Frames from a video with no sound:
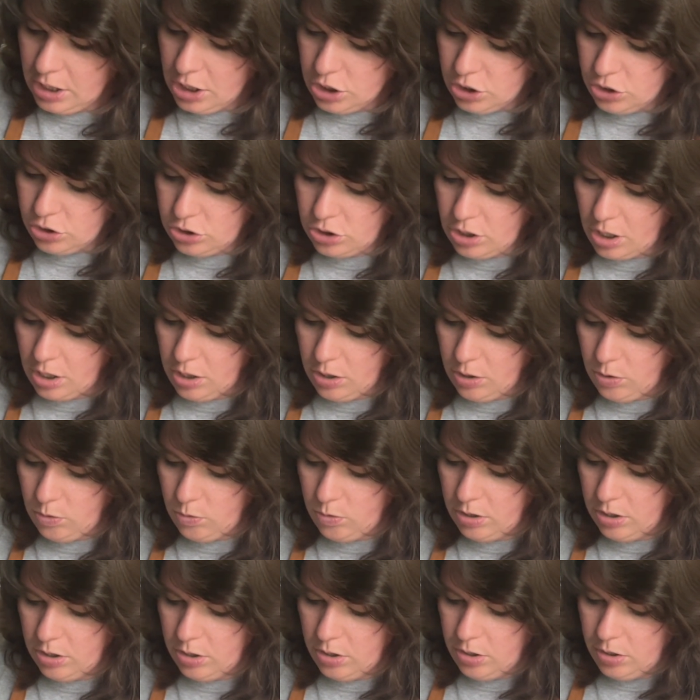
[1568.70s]

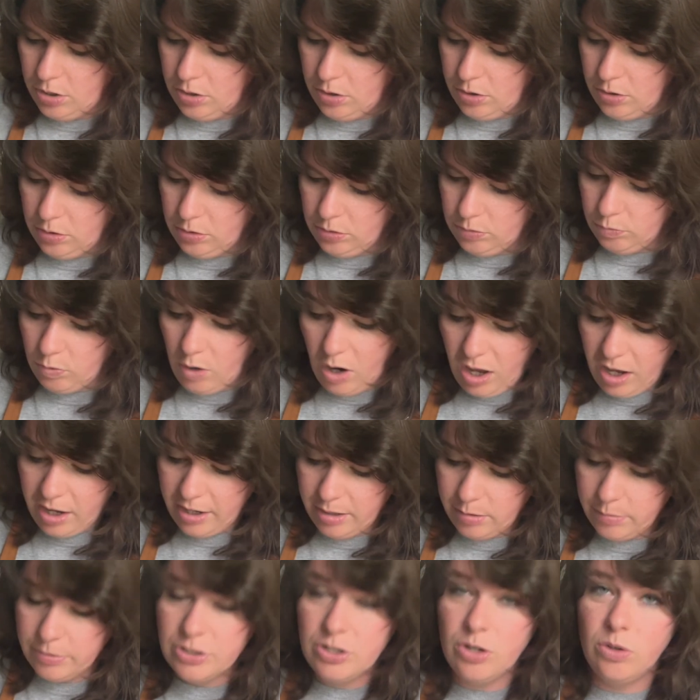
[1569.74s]
So raw,
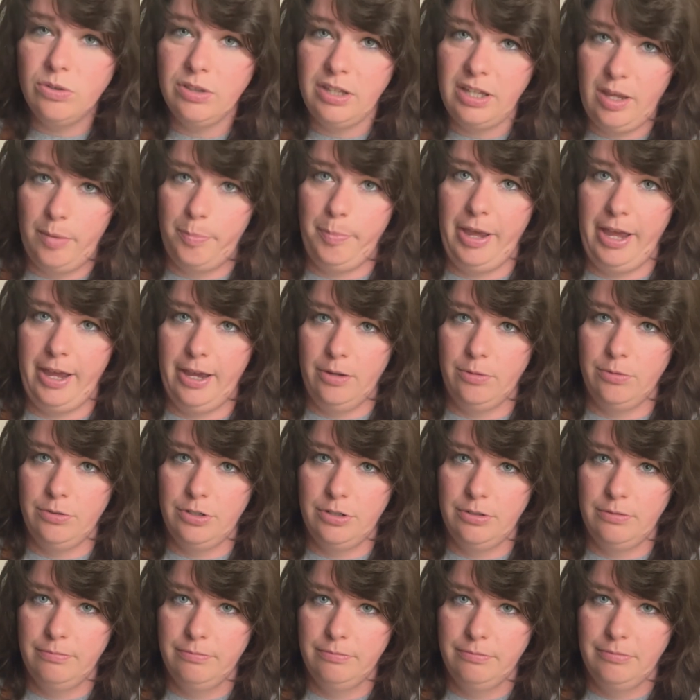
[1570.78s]
it was only 1 pound.
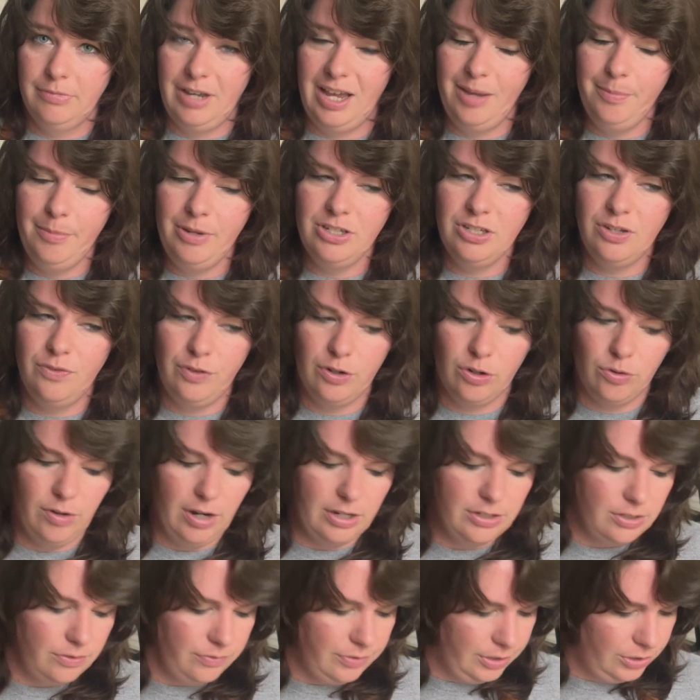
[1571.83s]
I must have
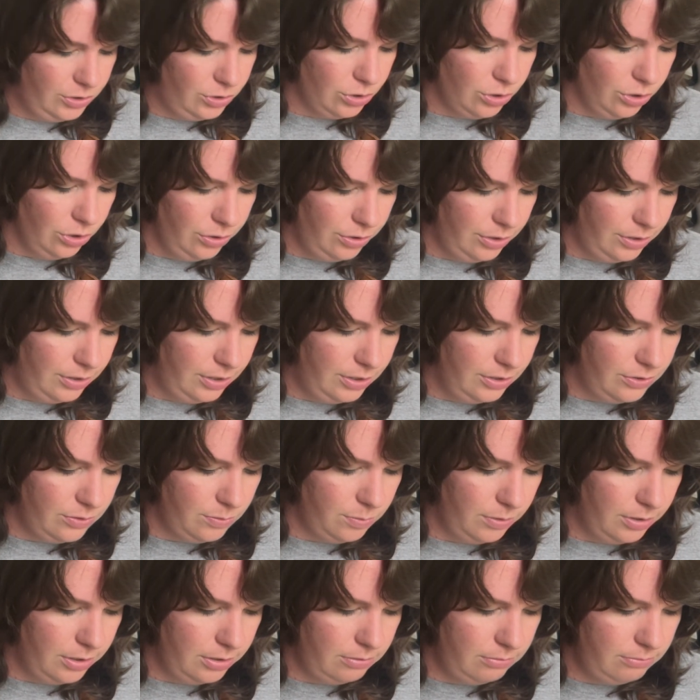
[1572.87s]
aggressively skirted this
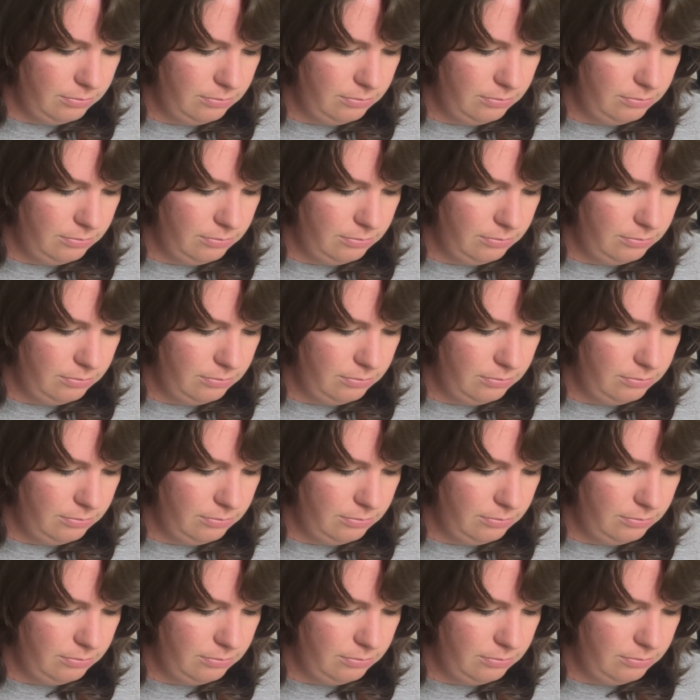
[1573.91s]
one.